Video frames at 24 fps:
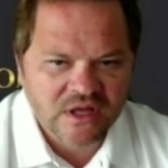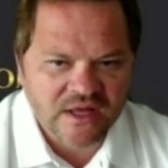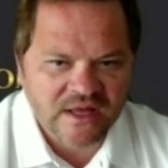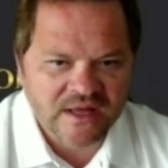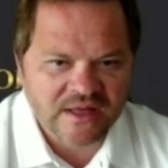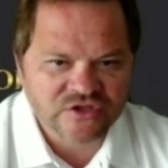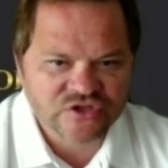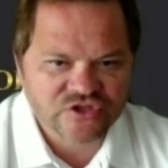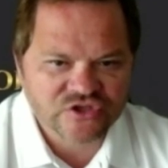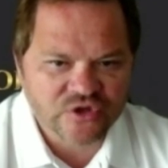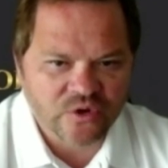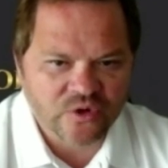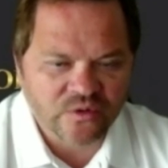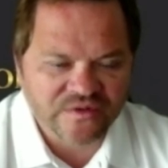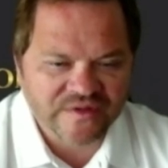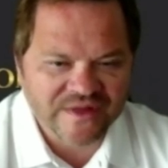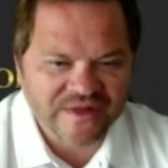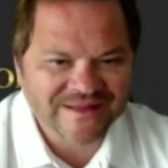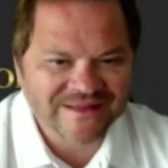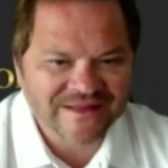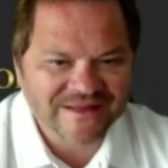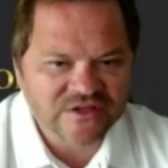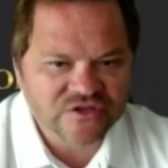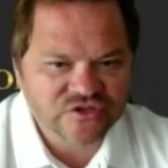And so
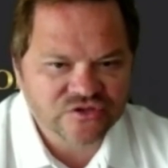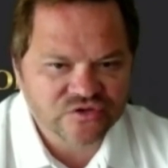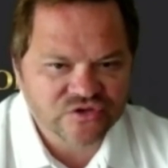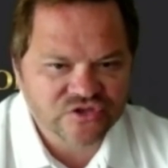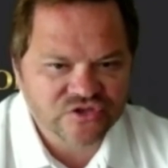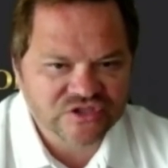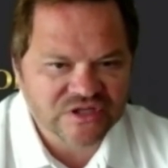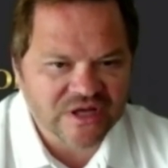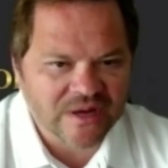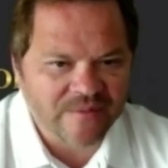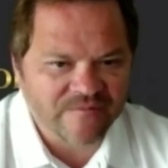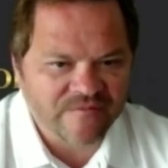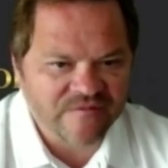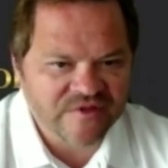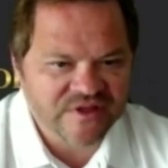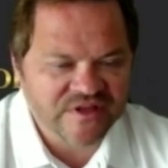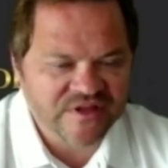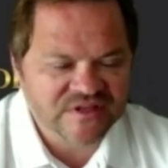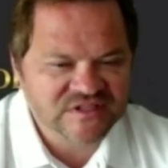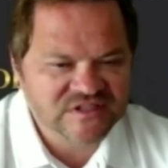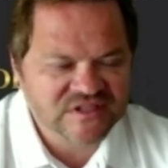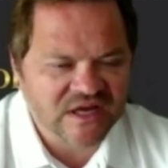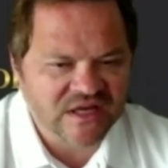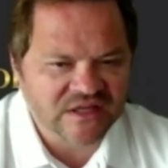that needs to stop. With
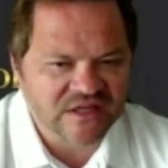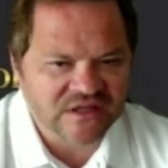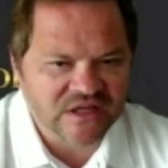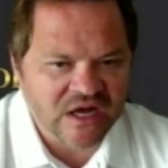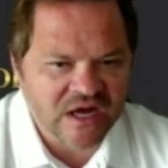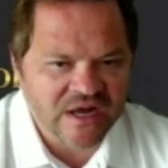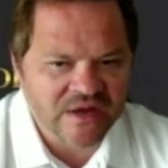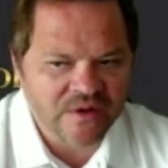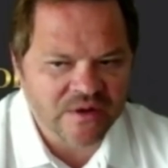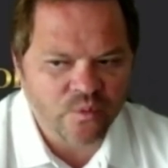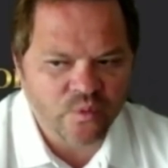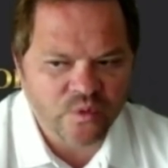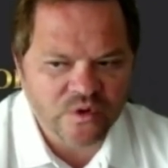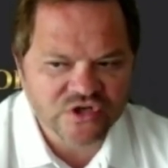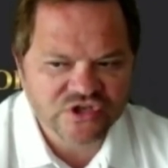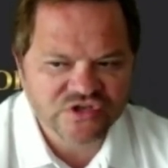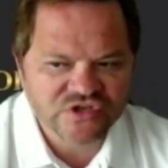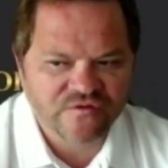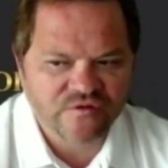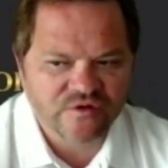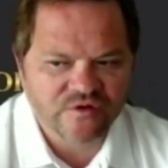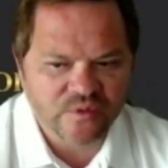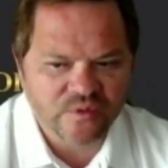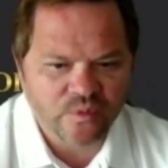that said, I
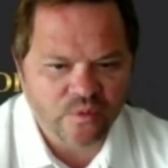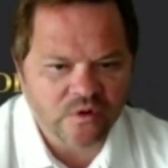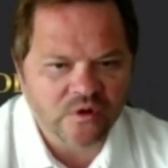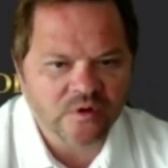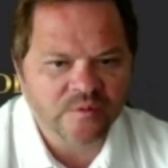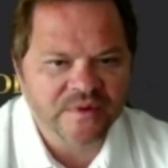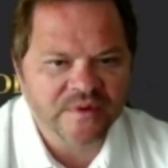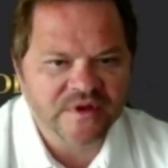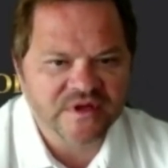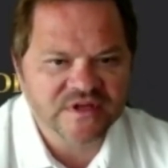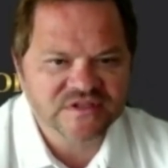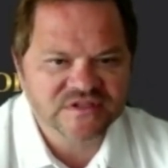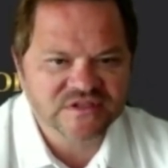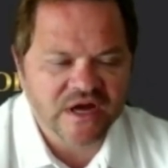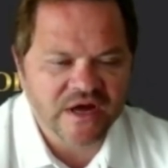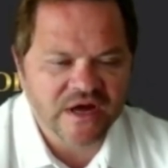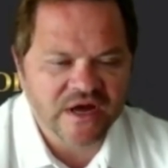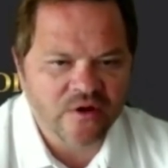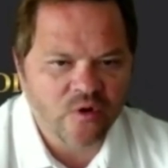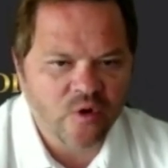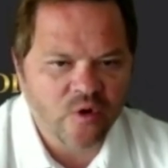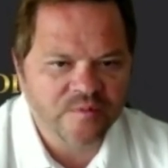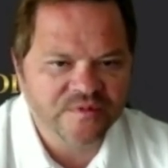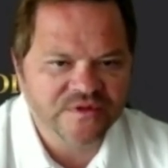wish for the world peace.
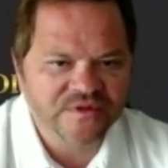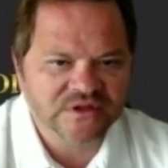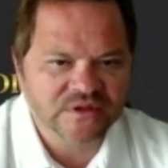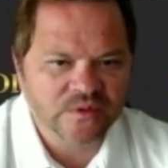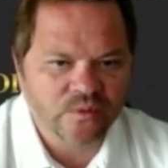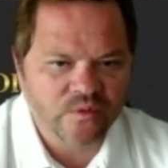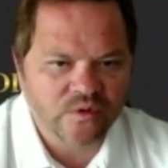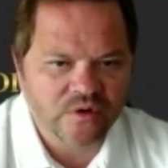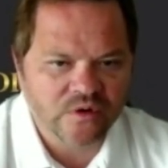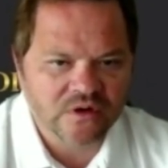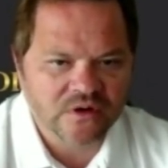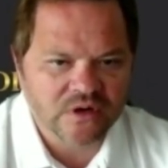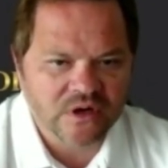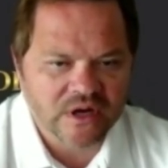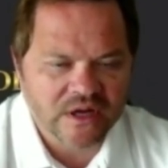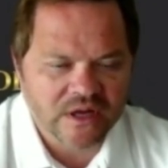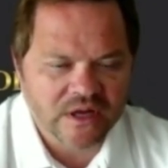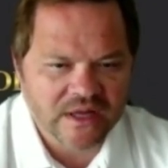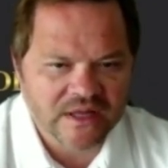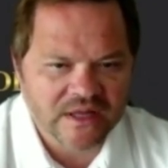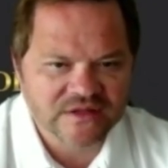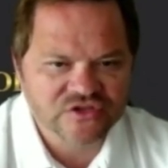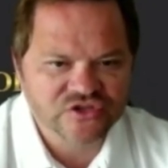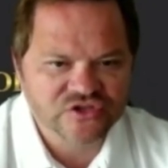I hope that the
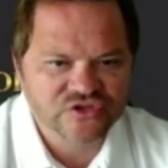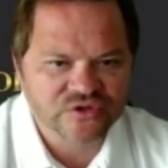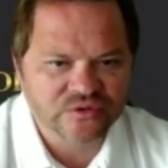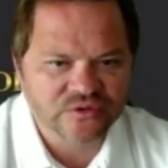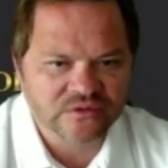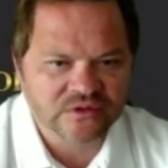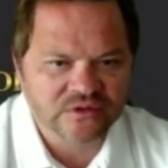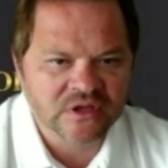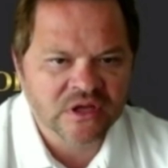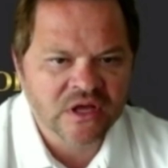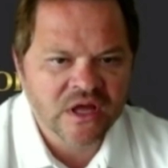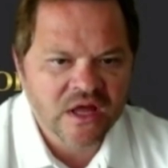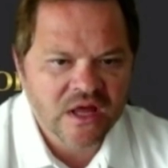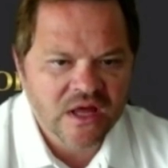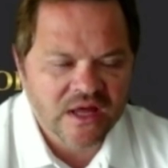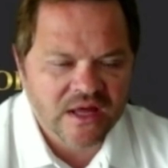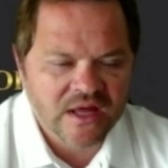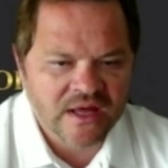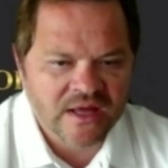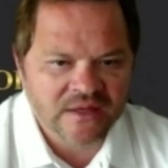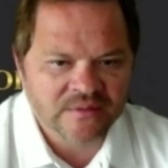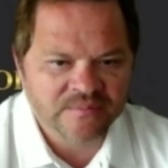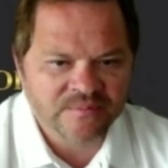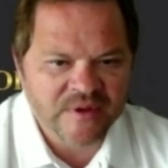war ends soon
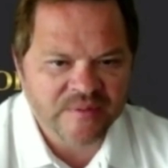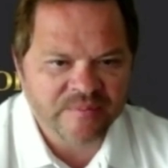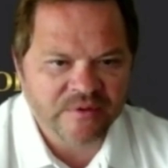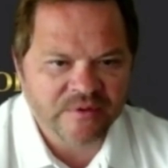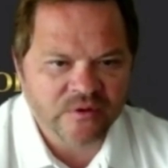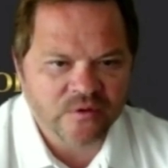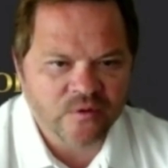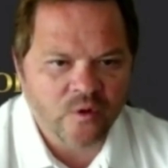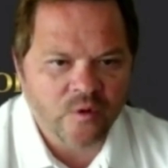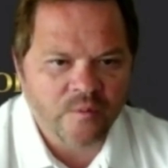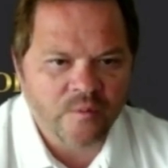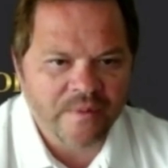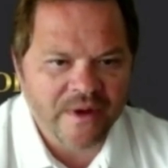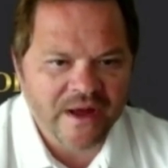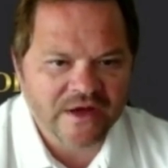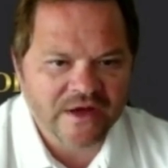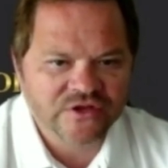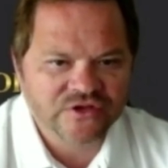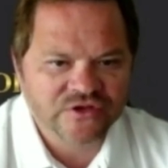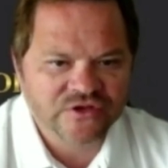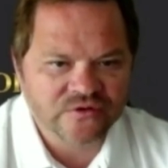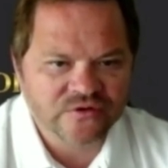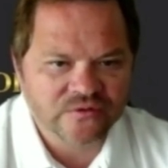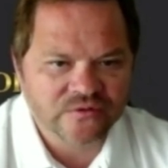and people go
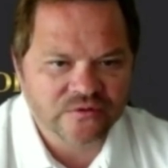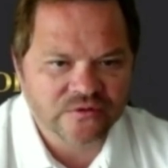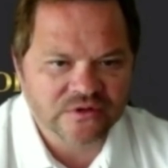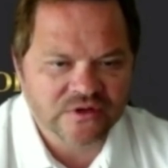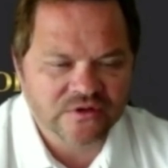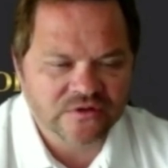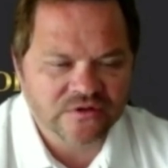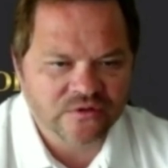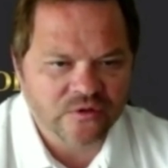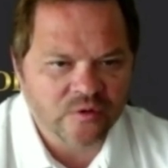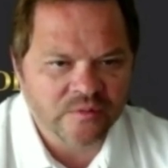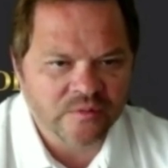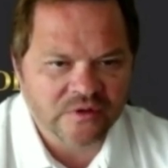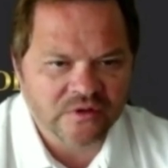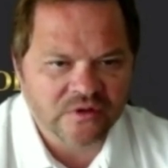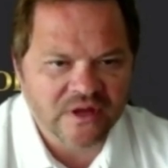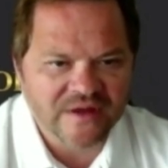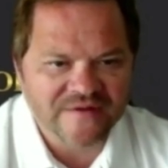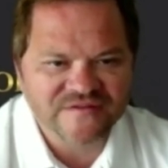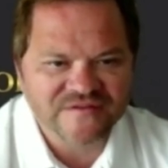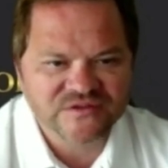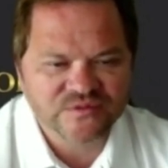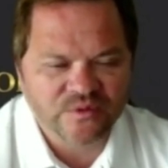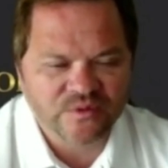back to their normal
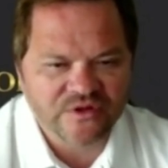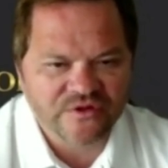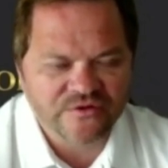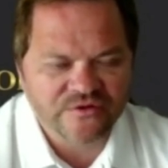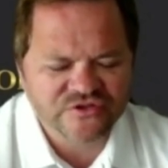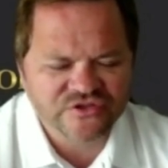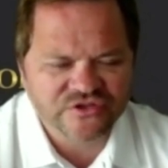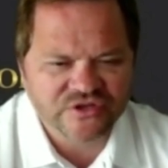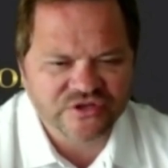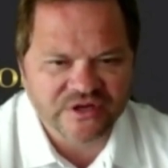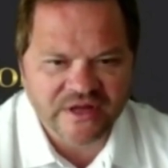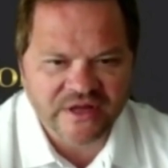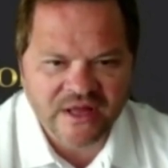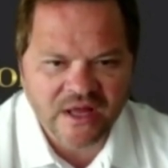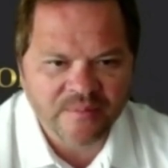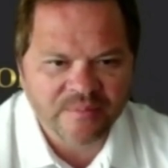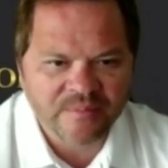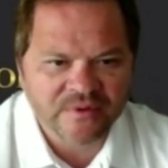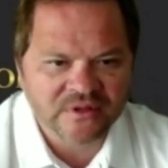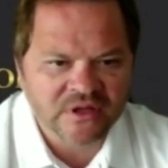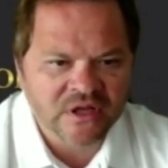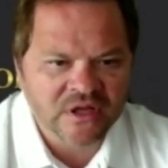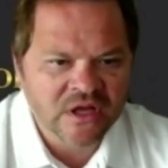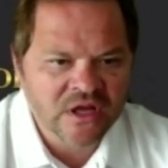lives, whether it's going to
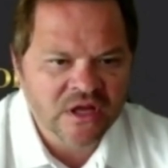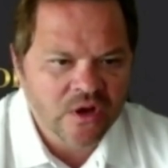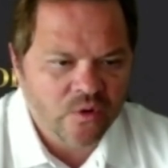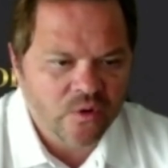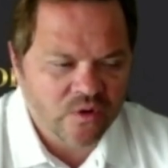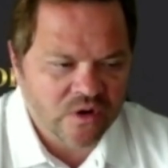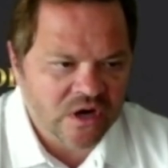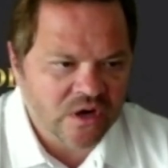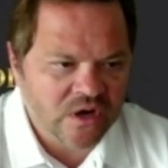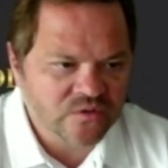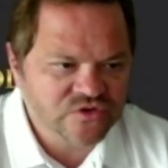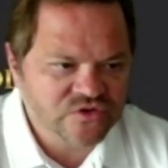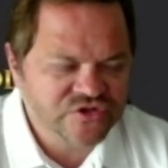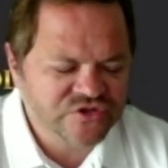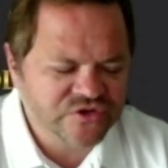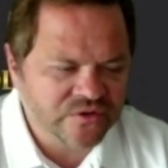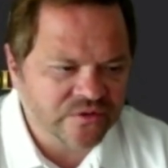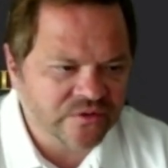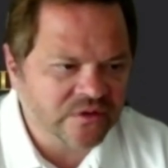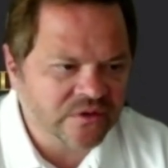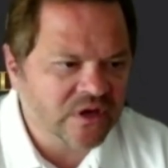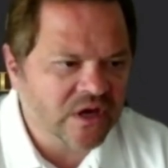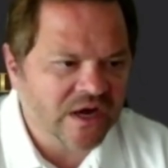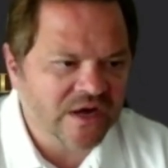happen or how
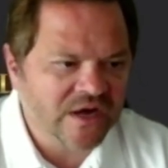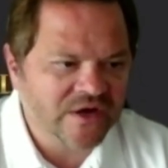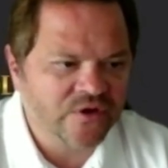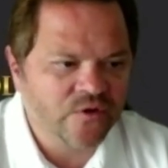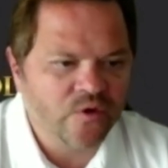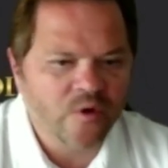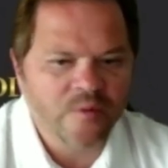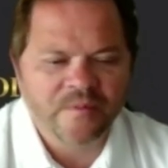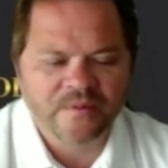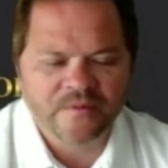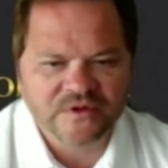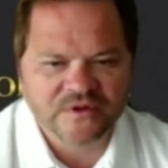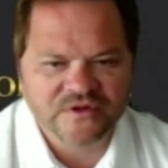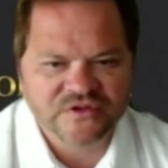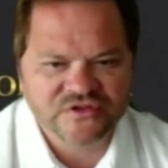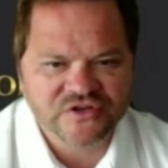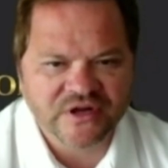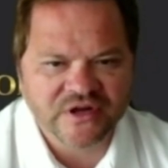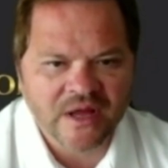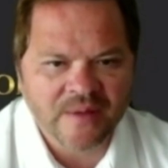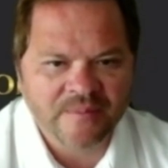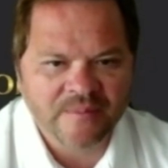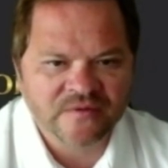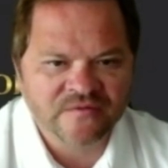soon. I hope it's
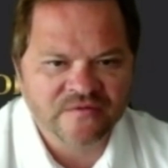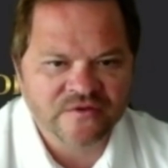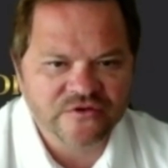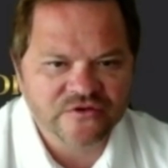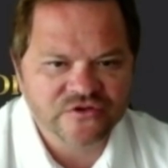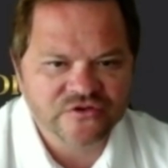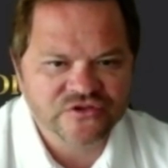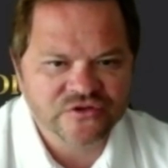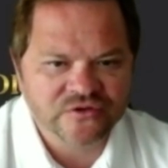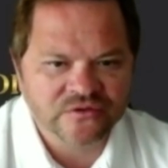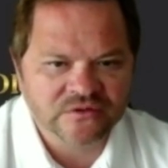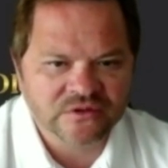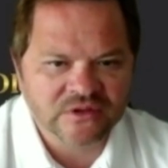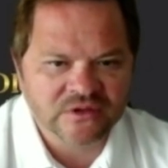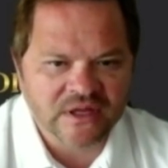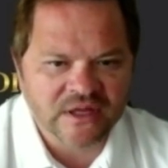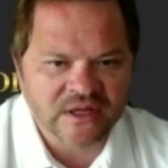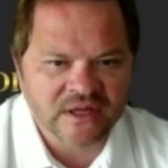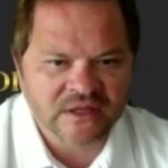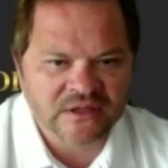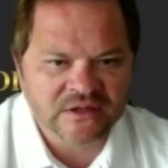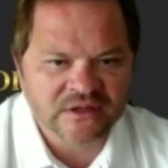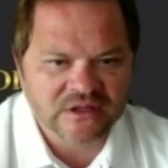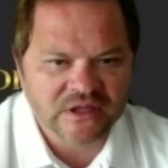going to happen very soon.
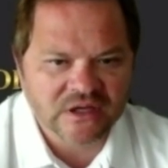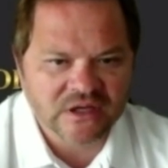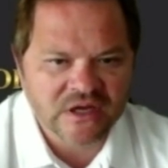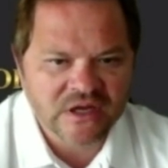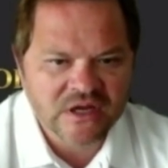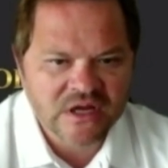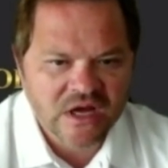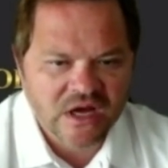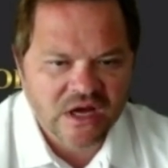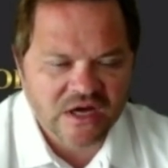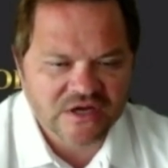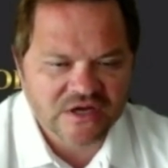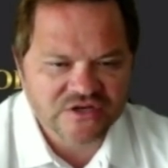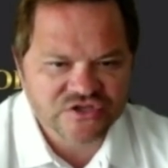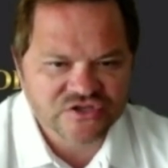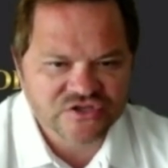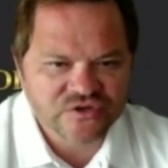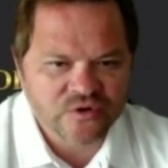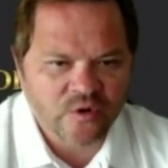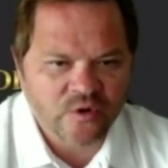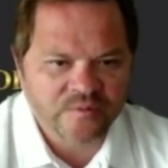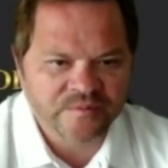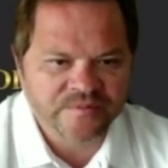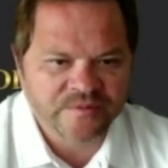And I
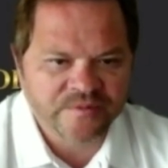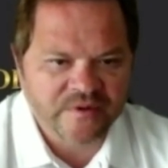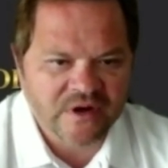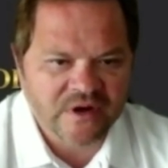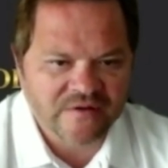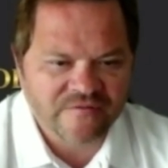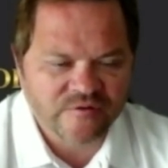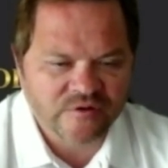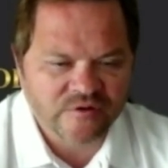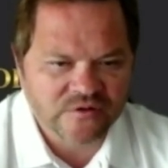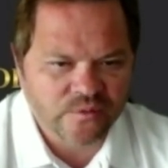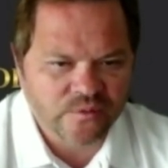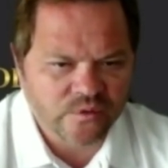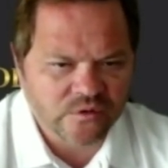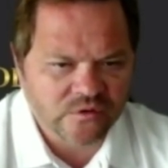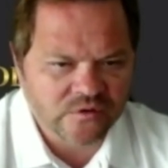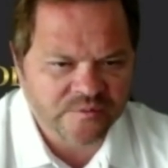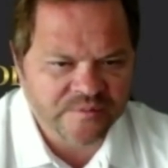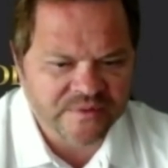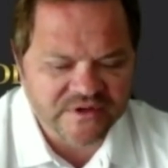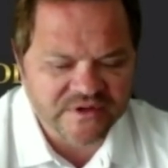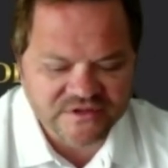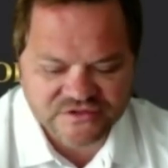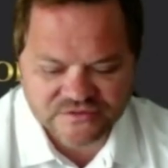just hope for the
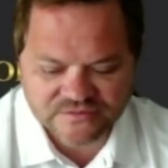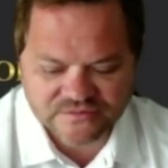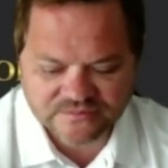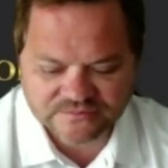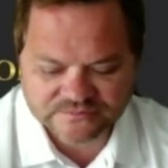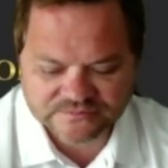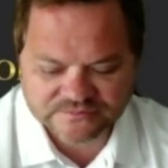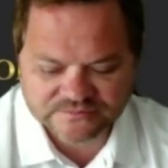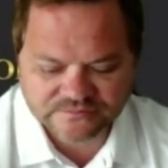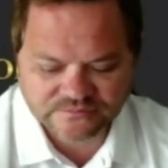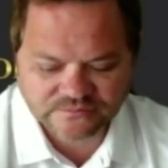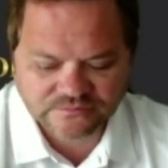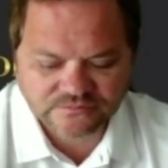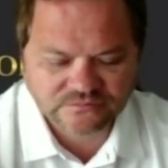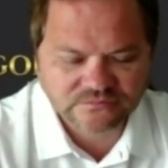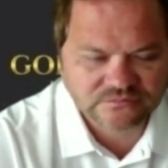world peace.